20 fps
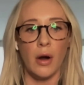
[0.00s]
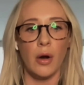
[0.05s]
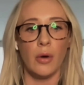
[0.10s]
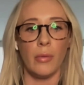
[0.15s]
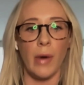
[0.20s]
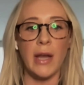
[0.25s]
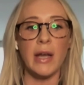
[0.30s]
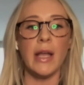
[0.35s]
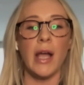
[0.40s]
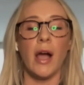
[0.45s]

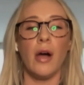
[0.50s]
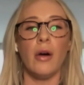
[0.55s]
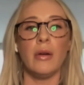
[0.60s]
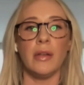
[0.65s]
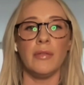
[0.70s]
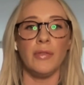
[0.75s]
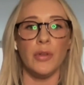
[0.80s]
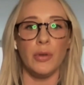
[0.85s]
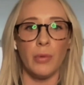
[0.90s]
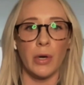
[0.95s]
Right now,
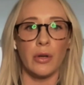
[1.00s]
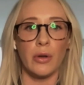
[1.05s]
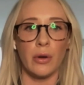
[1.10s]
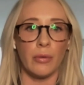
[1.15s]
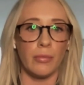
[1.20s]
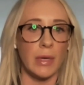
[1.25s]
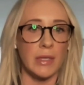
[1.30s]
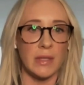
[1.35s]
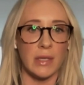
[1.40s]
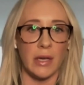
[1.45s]
if you want to go
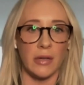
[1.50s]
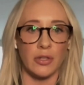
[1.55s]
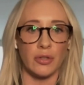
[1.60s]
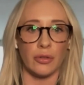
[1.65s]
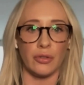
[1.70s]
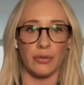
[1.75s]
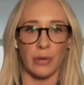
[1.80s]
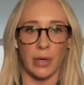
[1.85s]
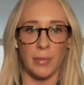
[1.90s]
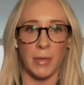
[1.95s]
to
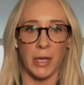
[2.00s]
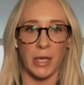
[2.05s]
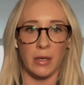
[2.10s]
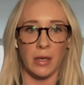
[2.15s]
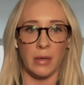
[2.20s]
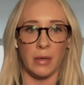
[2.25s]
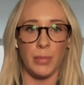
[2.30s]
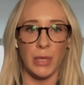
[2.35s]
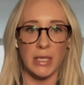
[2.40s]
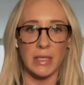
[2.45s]
residential treatment
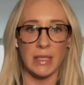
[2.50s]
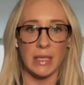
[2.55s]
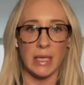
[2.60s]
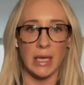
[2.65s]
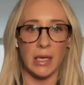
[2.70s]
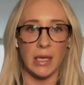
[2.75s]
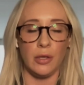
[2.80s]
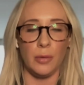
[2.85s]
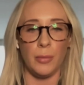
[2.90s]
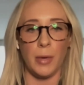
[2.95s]
in
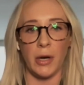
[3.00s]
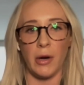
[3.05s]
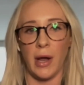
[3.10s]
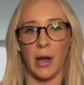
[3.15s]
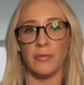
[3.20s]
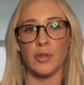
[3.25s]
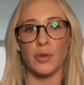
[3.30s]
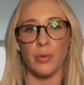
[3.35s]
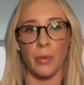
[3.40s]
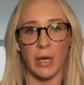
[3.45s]
BC, you better
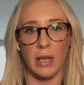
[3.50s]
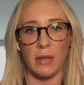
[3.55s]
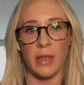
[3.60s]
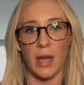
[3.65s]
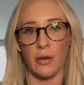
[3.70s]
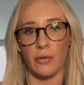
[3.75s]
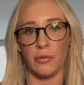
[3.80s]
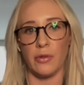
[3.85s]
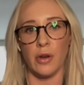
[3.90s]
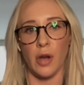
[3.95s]
have
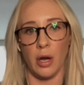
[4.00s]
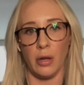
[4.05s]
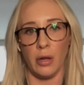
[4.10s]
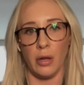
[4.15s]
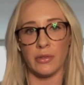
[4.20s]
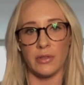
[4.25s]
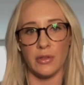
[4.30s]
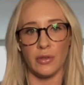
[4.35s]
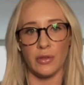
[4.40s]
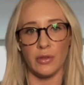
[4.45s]

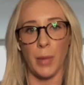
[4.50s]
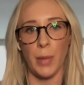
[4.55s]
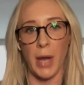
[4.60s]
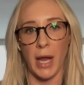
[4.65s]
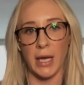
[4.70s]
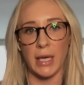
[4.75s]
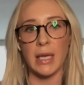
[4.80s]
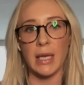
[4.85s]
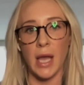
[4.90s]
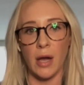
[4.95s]
$20,000 in your
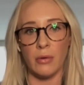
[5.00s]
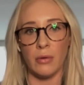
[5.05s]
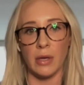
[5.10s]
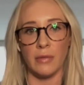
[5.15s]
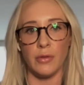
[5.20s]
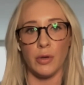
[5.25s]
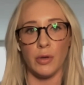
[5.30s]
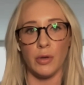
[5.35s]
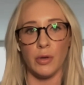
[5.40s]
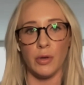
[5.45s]
bank account
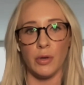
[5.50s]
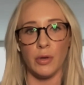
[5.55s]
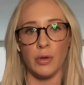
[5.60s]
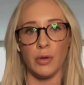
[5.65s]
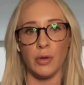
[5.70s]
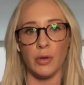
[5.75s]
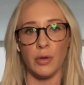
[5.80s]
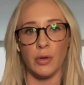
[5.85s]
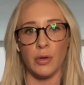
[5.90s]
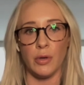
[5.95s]
if
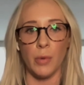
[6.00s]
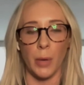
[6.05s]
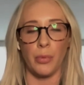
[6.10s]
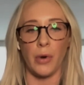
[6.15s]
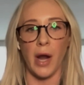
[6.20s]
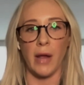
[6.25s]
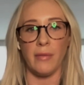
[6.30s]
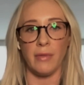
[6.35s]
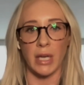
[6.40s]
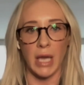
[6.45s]
you want private
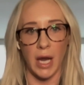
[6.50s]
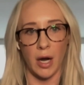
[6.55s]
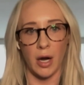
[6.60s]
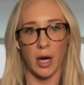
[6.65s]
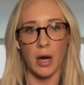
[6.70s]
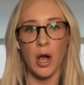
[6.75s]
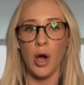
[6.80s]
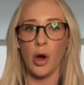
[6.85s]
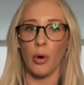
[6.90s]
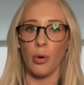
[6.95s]
care,
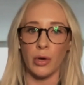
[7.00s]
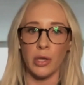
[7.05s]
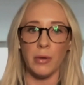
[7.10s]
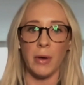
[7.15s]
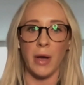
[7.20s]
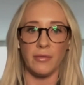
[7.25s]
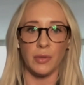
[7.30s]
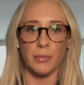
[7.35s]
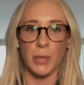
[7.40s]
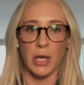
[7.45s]
or you have to
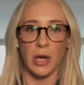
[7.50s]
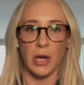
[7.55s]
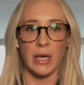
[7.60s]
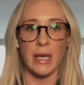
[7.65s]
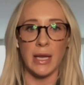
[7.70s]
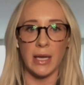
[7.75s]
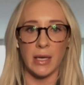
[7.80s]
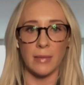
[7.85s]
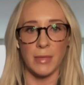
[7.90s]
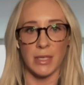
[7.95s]
be on income
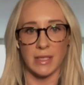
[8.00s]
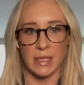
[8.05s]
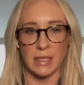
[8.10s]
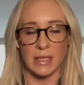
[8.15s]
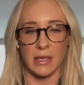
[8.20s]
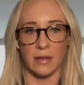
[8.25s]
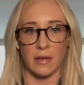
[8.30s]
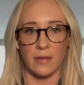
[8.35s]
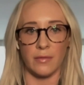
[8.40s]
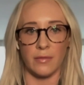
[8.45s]
assistance
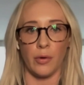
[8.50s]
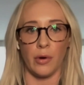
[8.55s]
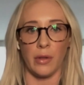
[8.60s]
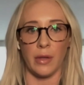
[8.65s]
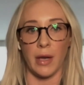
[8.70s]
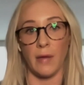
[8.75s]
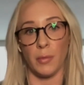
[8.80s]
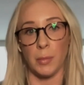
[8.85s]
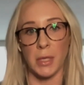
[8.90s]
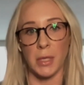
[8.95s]
for the
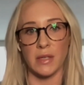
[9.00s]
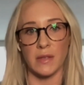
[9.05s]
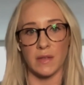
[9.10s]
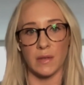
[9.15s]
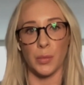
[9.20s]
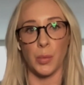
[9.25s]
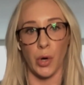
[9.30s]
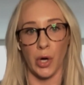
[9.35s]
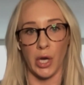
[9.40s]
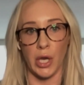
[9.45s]
government to
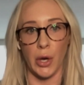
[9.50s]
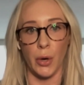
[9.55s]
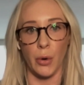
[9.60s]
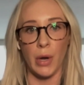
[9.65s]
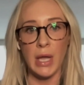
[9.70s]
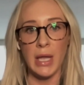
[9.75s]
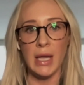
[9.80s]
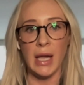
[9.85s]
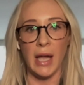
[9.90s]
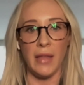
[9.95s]
support you.
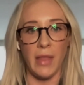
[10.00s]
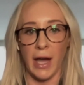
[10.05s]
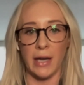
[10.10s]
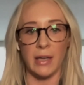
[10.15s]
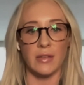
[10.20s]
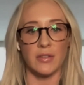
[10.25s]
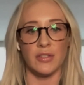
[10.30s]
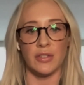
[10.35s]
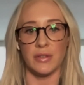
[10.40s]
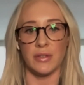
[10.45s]
And that
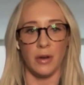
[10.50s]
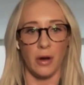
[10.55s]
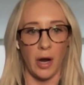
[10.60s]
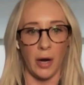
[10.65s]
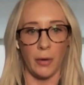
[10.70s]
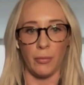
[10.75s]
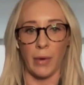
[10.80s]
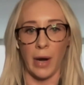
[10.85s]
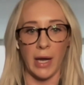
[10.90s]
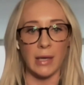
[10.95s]
is just not
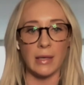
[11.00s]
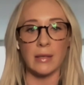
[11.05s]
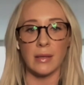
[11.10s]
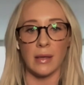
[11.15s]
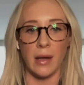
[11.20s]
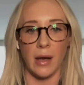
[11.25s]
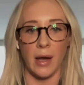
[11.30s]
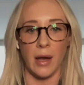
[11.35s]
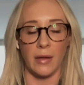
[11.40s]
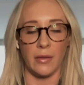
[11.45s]
right,
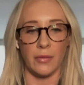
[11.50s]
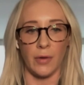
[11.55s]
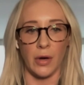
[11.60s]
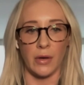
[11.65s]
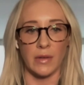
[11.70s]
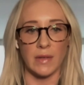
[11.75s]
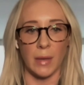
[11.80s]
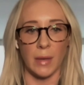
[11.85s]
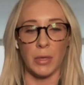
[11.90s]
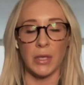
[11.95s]
as far
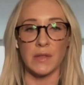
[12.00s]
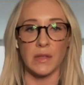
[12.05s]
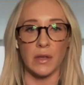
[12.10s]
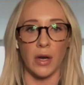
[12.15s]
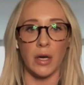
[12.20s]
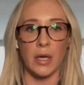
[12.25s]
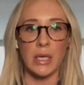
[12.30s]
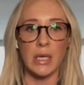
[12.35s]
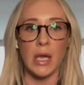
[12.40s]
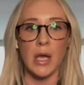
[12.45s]
as I'm
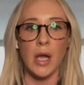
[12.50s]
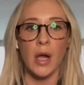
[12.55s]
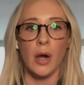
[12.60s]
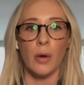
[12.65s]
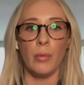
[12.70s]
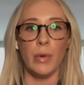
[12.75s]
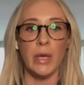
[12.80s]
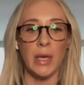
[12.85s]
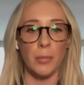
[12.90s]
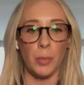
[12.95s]
concerned.
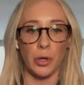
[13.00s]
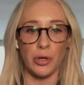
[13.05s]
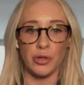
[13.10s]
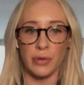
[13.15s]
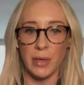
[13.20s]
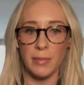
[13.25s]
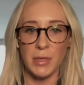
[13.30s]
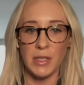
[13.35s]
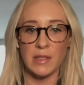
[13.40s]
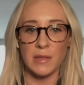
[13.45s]
We need more
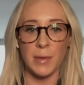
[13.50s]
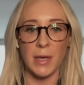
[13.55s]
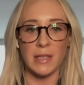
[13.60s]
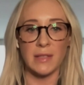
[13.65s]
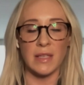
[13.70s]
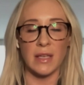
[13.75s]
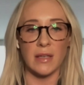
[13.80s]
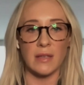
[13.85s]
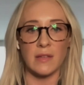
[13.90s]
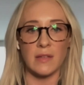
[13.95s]
treatment
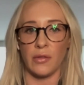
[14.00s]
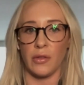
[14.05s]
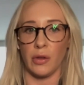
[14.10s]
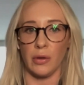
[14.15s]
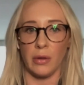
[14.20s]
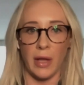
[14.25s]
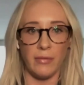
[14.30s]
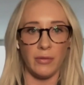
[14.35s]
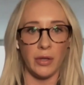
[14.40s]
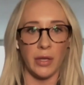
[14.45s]
spaces, the
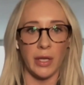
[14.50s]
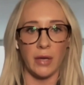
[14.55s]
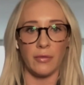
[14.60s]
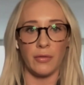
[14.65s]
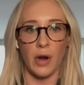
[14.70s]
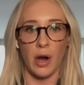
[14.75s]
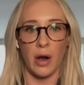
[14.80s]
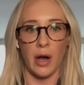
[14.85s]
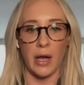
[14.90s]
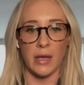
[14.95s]
leveling of
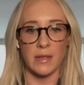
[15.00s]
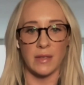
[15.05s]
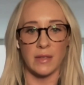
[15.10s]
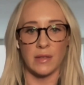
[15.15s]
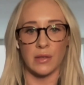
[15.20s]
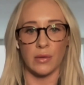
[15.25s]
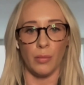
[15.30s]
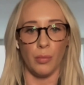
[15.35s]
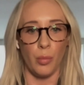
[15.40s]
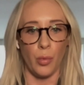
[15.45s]

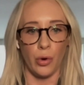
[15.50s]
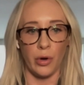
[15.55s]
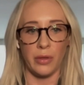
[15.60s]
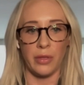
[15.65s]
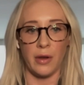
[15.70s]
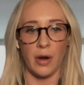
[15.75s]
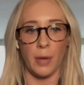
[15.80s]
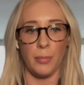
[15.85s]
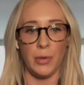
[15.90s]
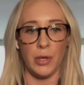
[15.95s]
costs, more
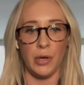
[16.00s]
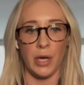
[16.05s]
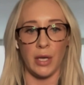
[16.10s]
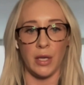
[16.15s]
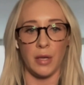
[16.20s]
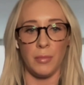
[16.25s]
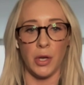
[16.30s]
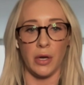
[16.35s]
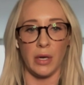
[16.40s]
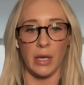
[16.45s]
therapeutic
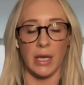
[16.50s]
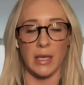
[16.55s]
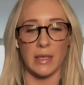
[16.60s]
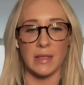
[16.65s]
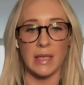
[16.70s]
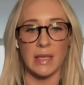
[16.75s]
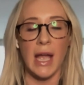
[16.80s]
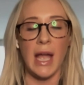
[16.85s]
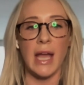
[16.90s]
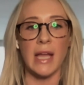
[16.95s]

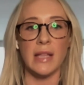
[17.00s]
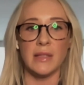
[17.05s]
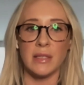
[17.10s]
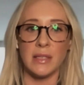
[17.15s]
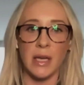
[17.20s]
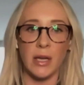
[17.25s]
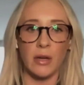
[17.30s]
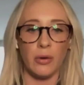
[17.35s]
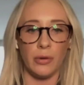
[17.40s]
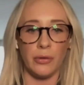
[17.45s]
communities, and
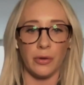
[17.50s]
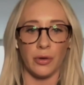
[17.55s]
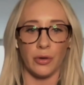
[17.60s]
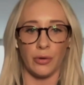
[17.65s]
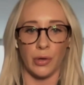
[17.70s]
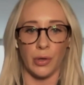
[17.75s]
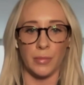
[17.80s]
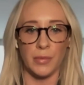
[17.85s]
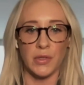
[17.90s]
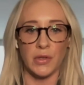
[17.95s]
stakeholder
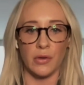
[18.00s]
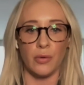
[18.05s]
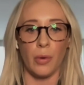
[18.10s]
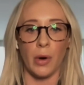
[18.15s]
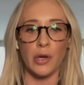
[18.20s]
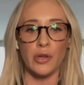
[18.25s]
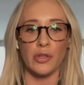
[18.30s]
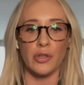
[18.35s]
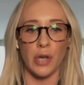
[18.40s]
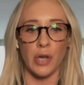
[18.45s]
groups who
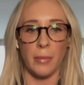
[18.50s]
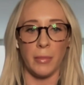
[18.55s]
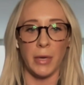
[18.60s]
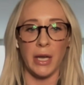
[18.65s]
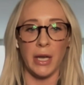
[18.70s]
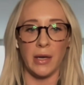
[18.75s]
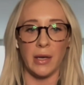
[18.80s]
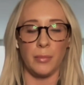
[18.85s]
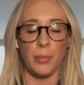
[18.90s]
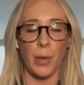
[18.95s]
aren't
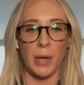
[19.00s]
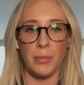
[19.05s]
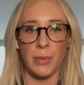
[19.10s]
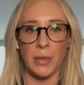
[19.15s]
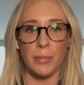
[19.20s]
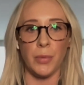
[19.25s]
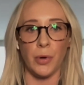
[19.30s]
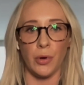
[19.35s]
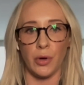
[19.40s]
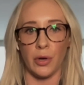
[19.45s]
dominated by
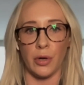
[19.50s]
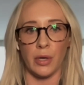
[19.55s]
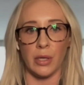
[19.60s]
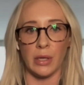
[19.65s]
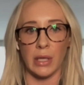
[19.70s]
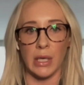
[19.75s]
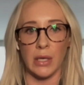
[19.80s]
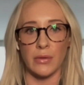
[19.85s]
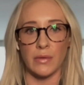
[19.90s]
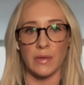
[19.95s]
people
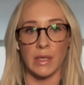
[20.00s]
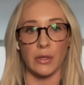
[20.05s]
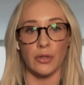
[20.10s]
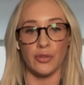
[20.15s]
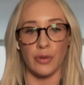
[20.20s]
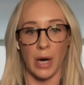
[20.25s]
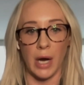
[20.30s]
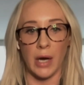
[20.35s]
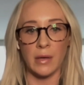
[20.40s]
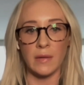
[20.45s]
currently using
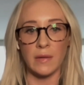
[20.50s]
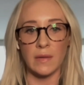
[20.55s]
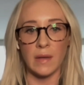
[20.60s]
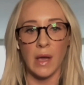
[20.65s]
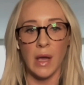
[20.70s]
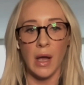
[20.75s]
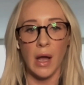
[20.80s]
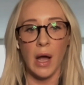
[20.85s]
drugs.